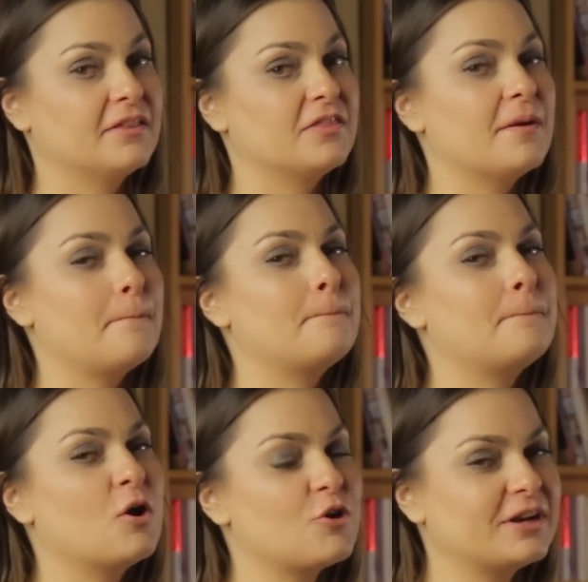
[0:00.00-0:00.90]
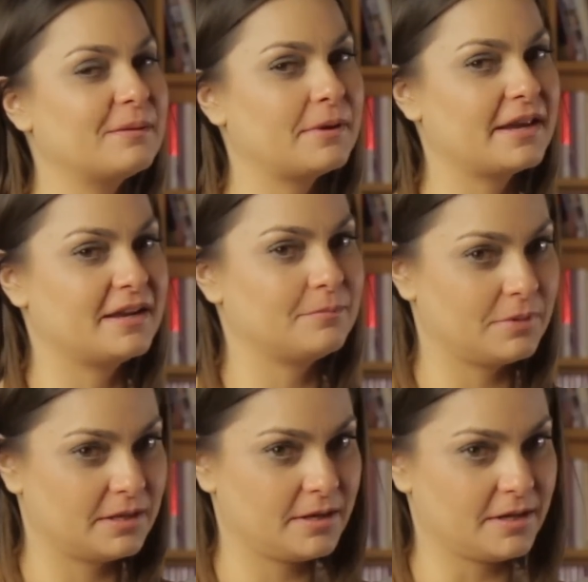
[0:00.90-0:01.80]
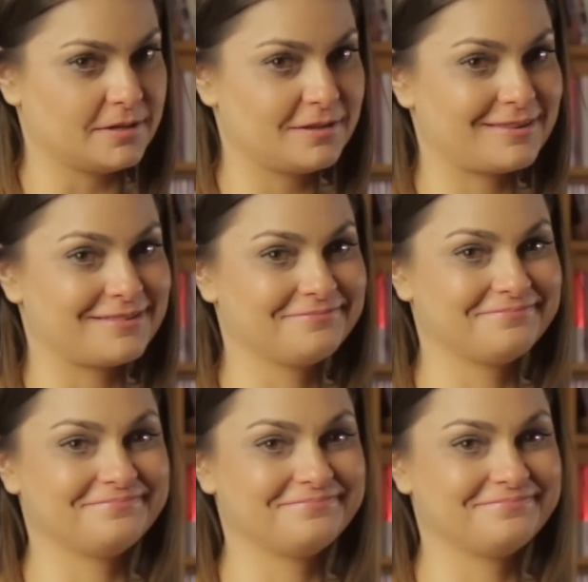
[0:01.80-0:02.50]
the party pain begins.